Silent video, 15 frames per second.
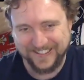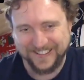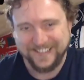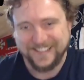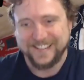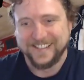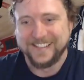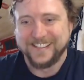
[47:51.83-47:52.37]

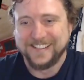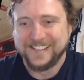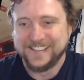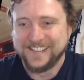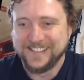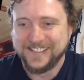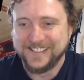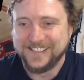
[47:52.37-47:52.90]

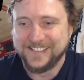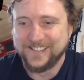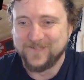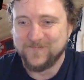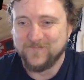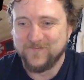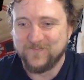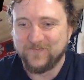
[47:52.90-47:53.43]

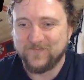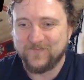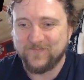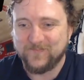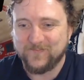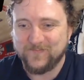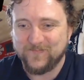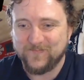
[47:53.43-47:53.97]

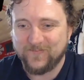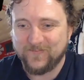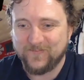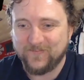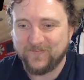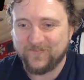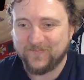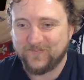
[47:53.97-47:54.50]

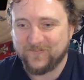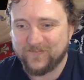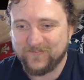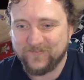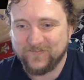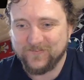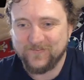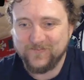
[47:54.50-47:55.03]

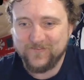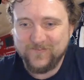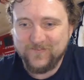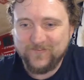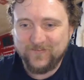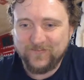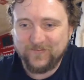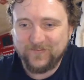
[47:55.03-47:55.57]

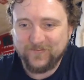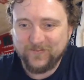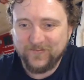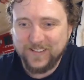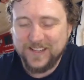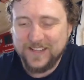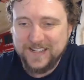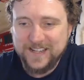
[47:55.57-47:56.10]

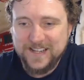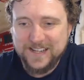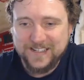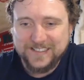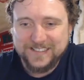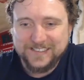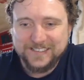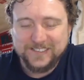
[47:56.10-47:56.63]

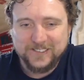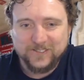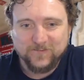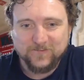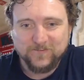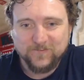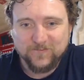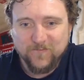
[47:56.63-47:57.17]

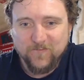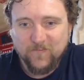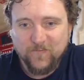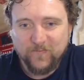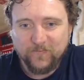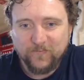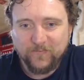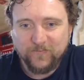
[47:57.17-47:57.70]

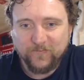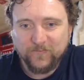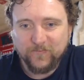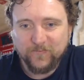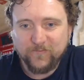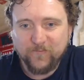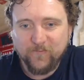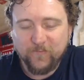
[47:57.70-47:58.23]

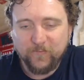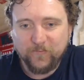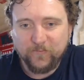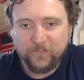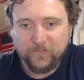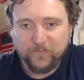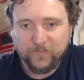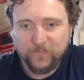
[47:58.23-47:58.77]

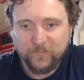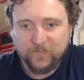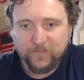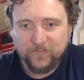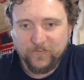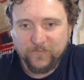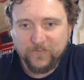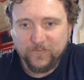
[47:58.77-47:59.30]

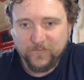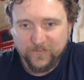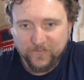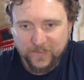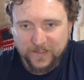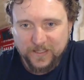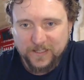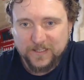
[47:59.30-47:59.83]
(not speaking)